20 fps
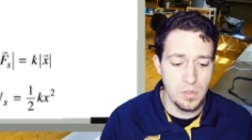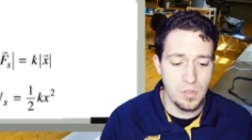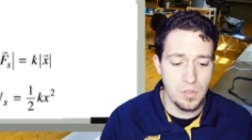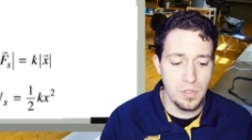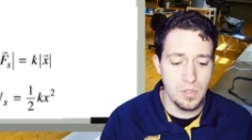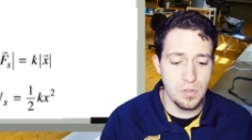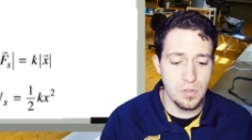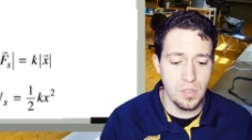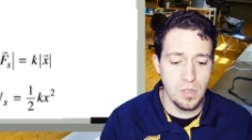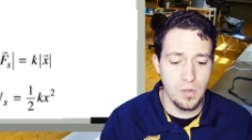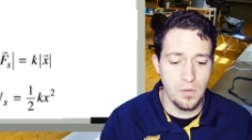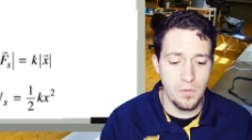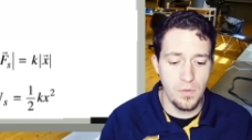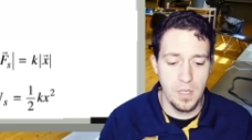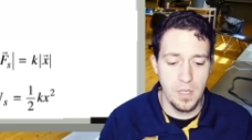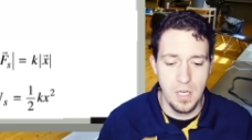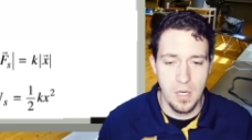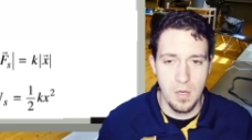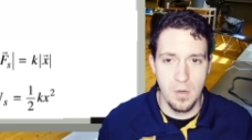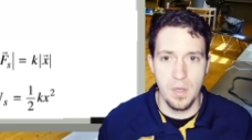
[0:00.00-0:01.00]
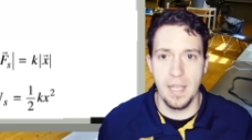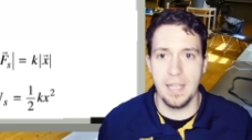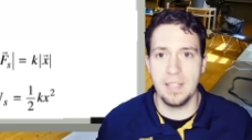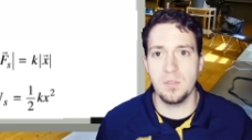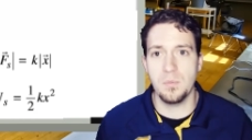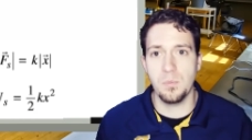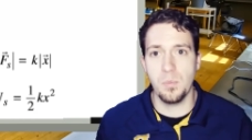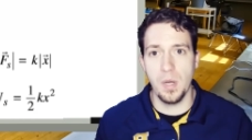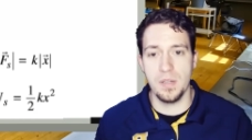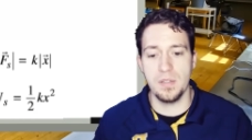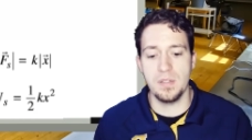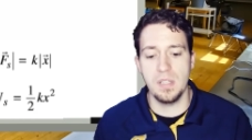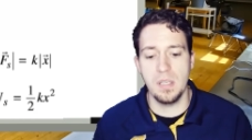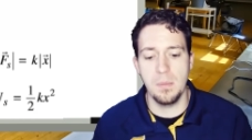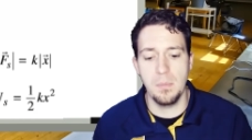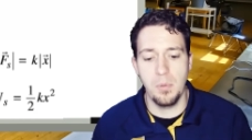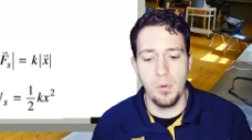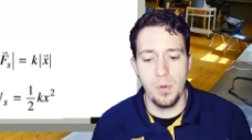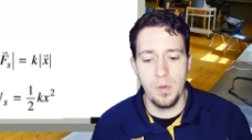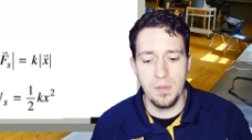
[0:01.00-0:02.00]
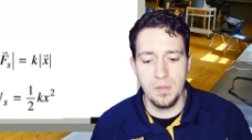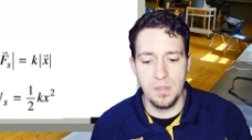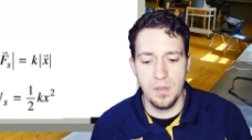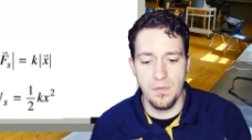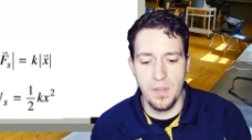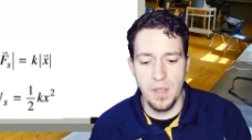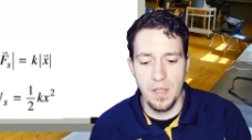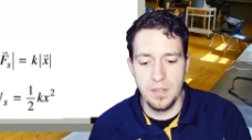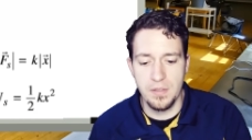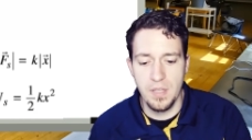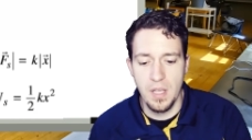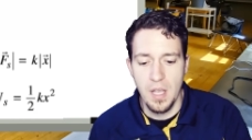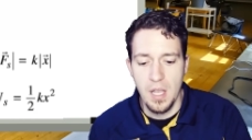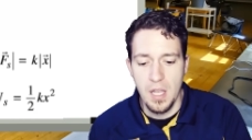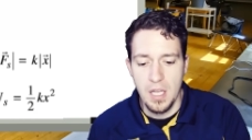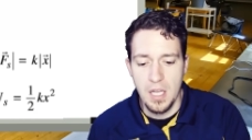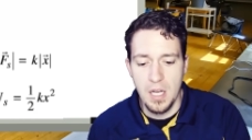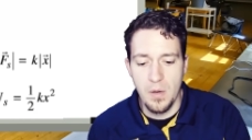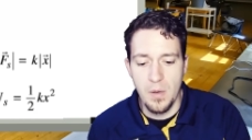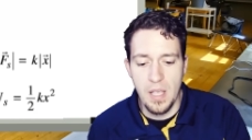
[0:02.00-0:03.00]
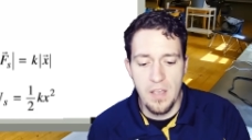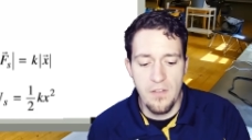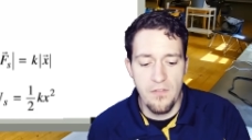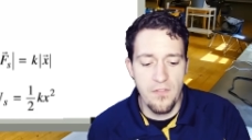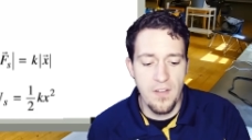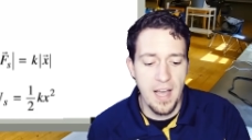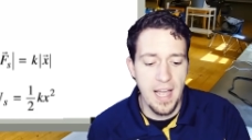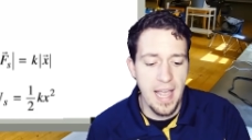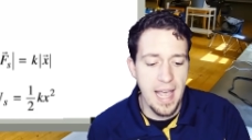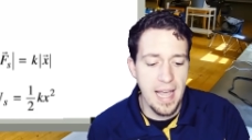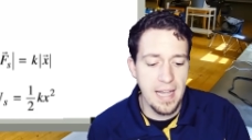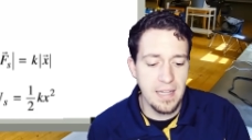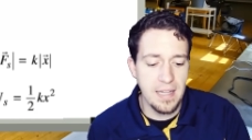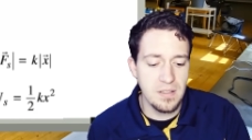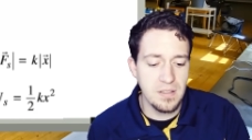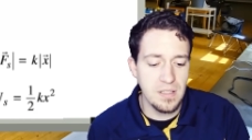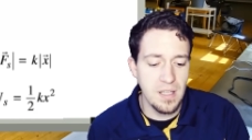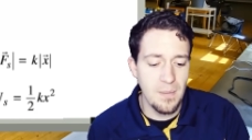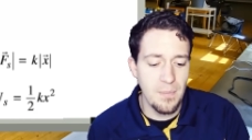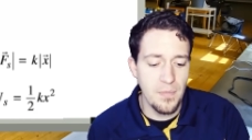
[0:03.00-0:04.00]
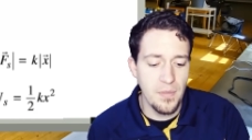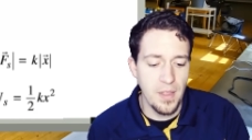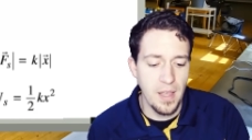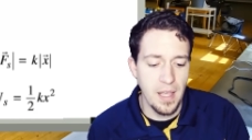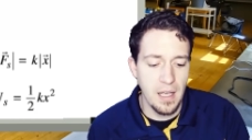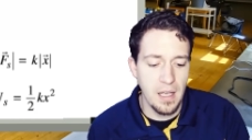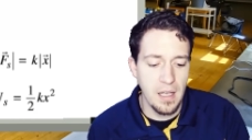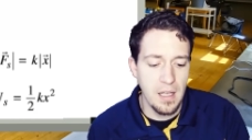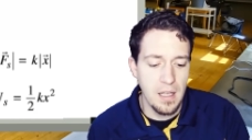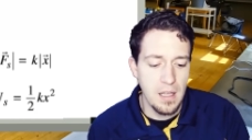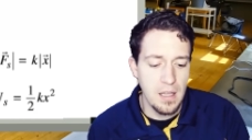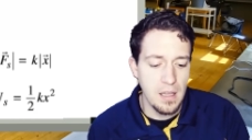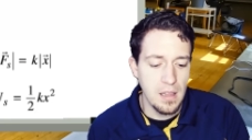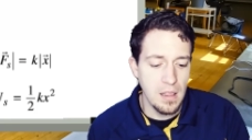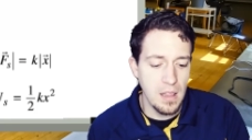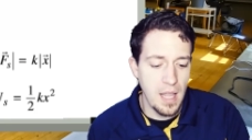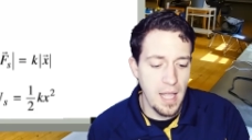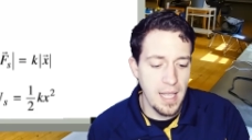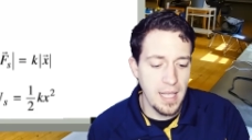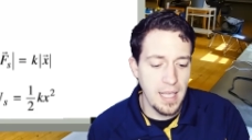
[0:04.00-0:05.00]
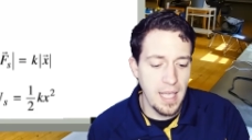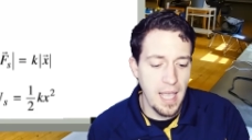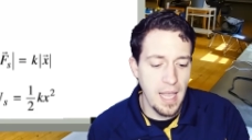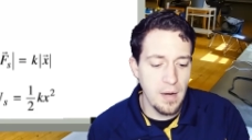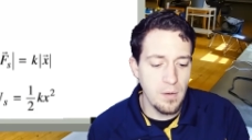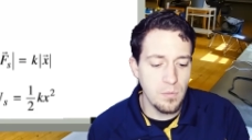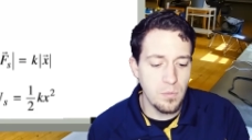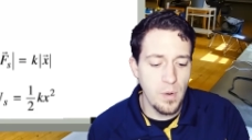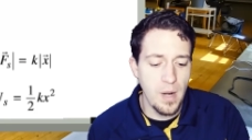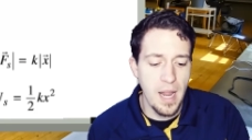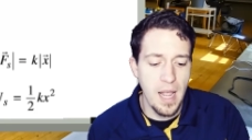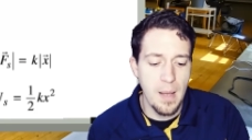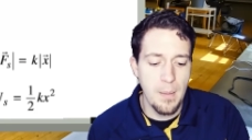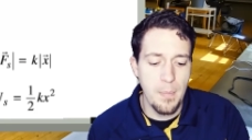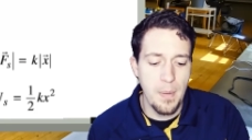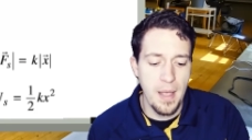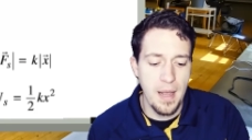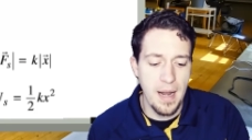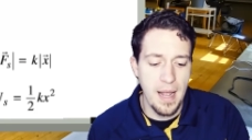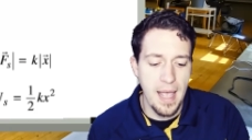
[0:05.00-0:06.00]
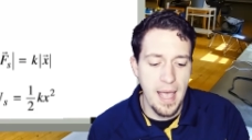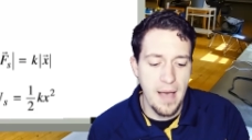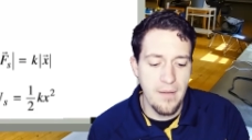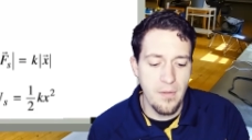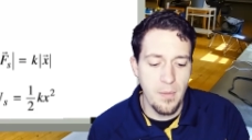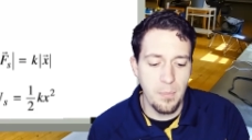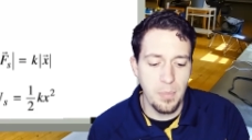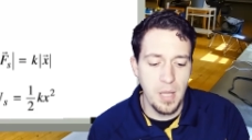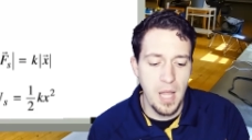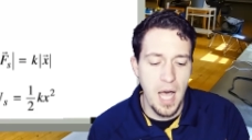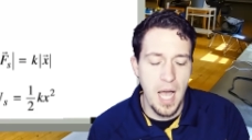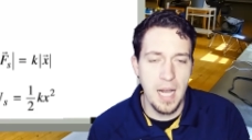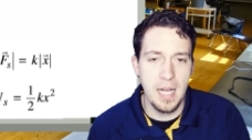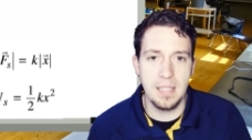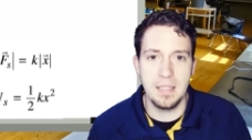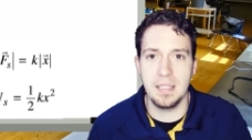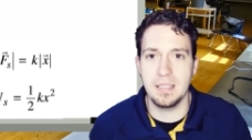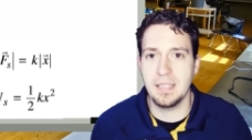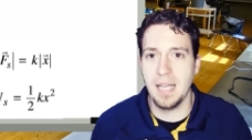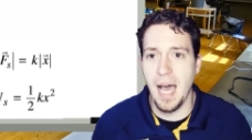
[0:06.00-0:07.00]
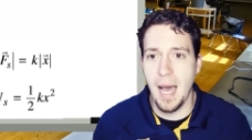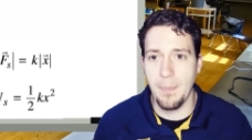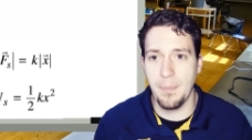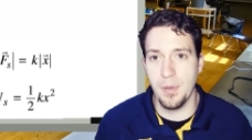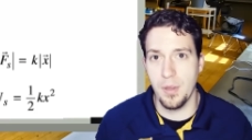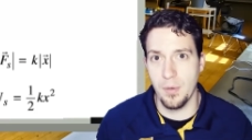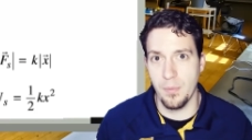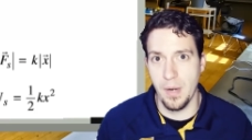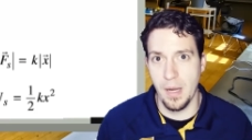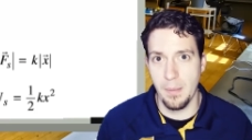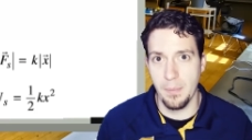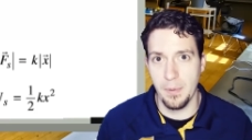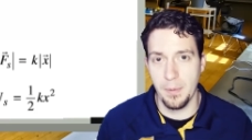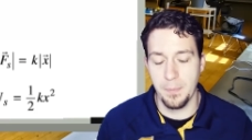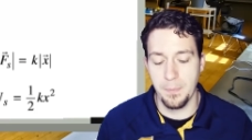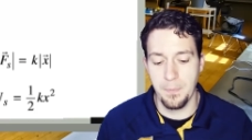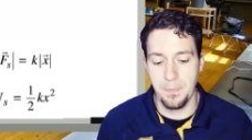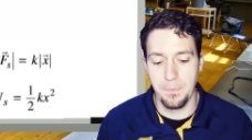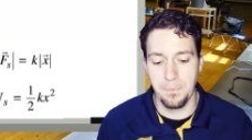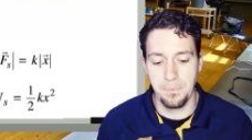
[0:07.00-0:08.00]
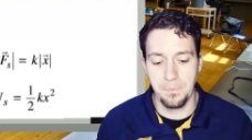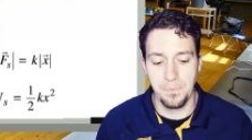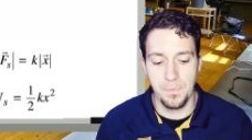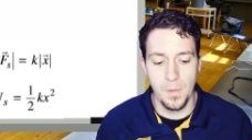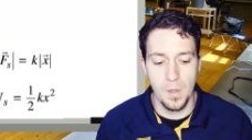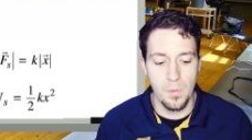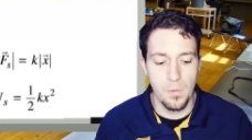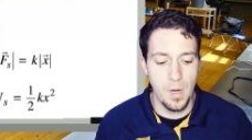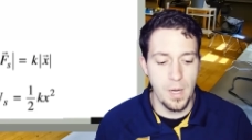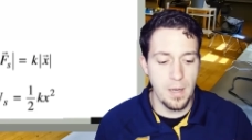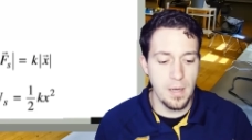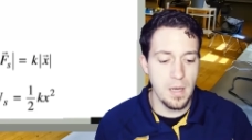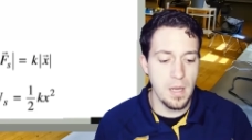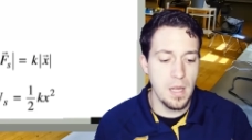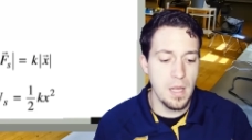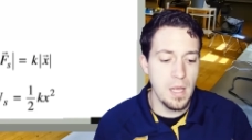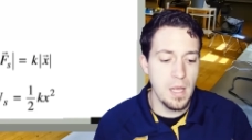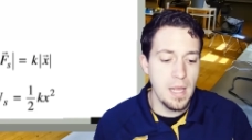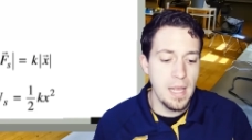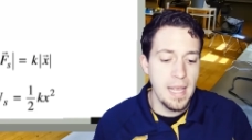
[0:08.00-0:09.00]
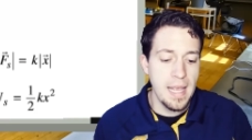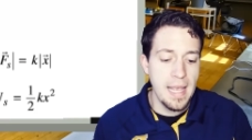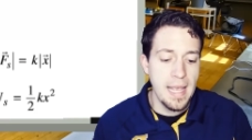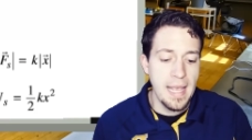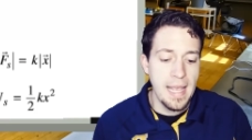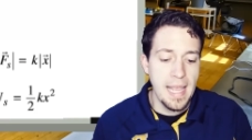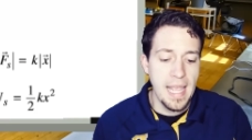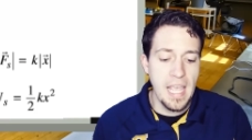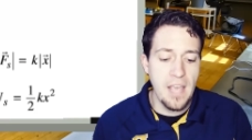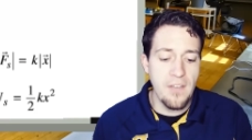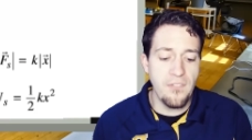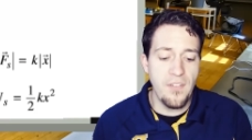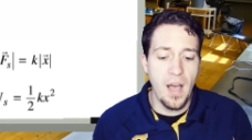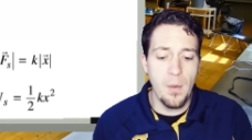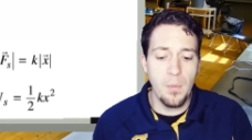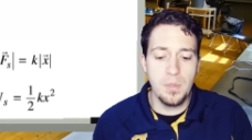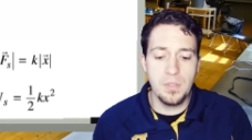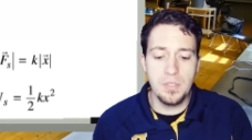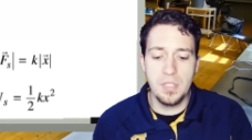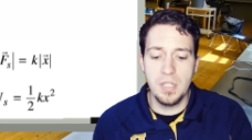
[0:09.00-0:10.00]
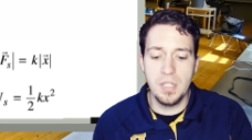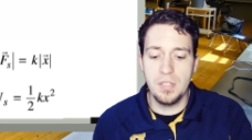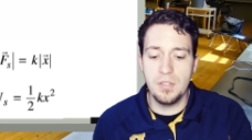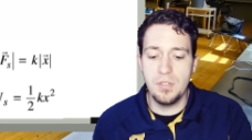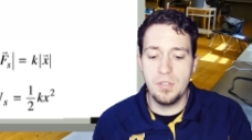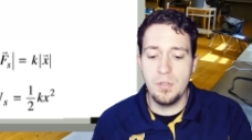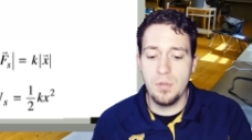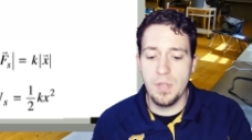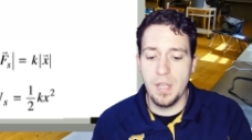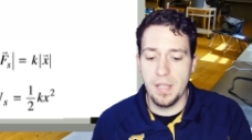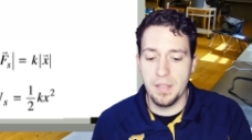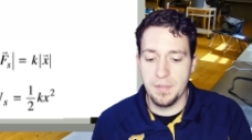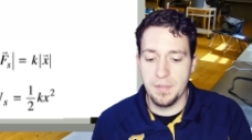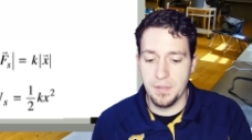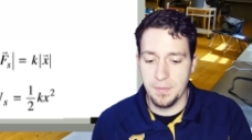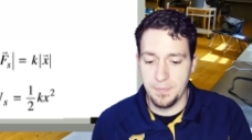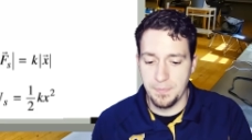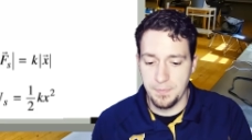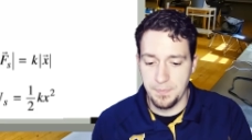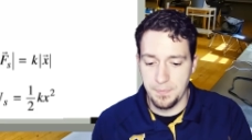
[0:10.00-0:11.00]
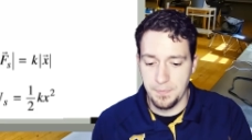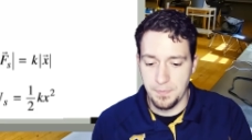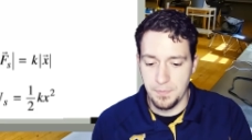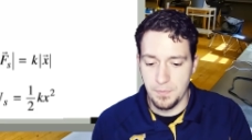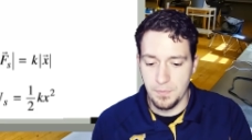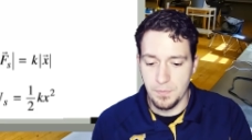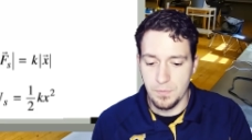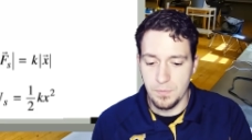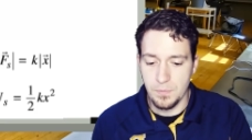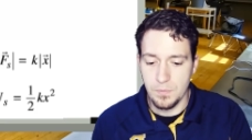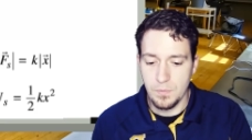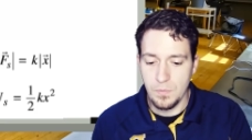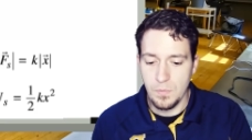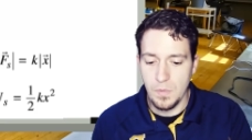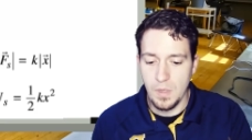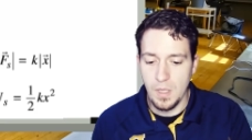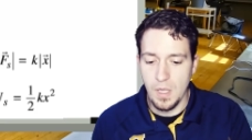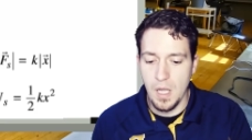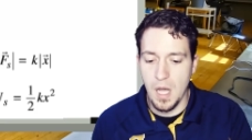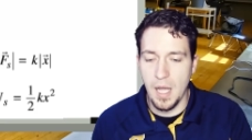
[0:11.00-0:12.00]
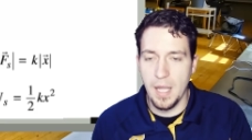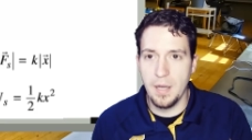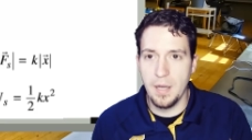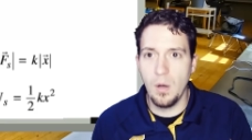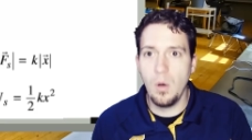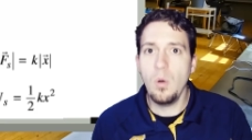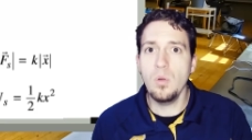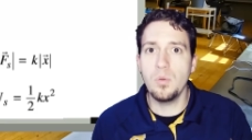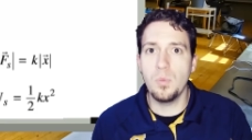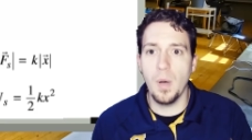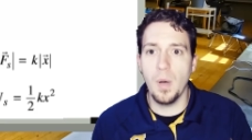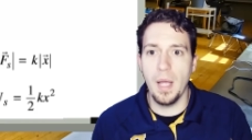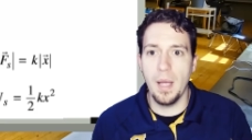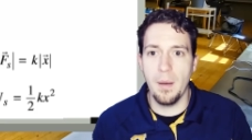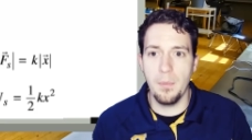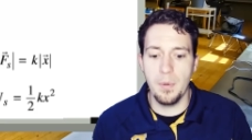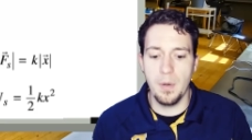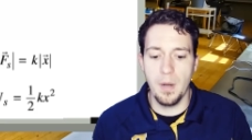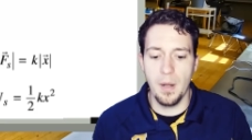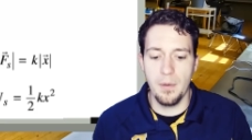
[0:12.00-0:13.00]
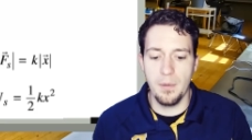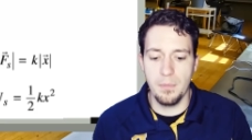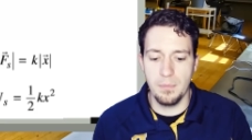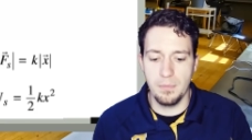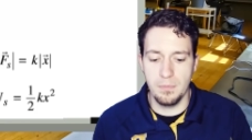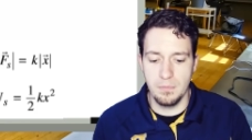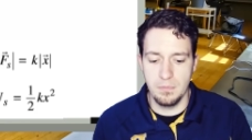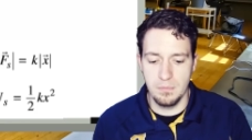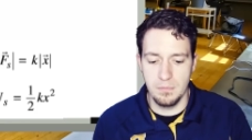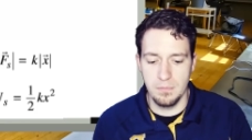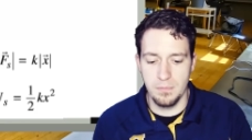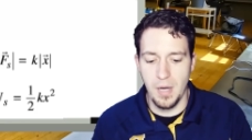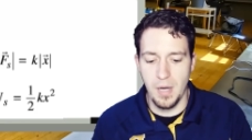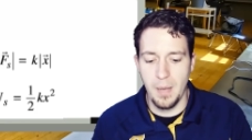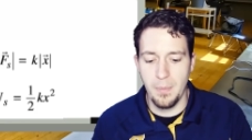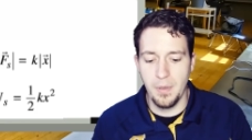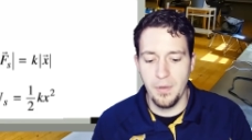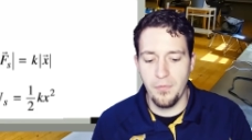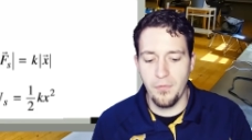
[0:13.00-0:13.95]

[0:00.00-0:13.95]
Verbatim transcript: to sort of you know express the importance of this you know if i had something like a ramp and i have a block at the top of the ramp right if i was going to do this uh, an old way uh, what i'd probably